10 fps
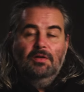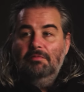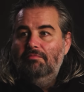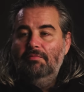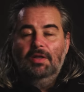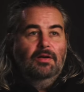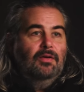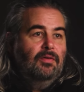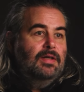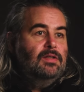So you know,
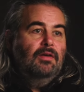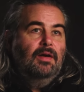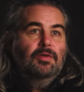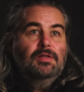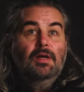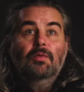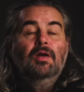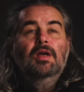Chris or I would say,